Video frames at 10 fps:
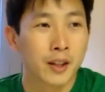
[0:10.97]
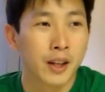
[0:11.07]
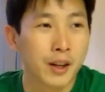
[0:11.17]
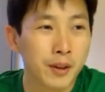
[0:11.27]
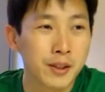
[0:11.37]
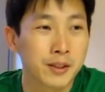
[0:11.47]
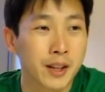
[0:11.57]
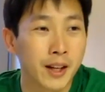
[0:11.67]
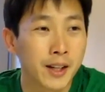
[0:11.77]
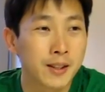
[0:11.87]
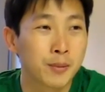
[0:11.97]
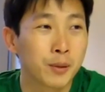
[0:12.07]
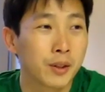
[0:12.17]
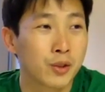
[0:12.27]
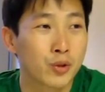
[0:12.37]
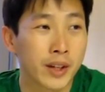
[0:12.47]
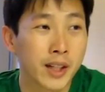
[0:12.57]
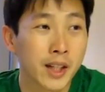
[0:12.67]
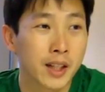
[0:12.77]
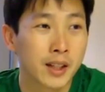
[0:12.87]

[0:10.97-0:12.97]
Hey Francis, can I get something to drink?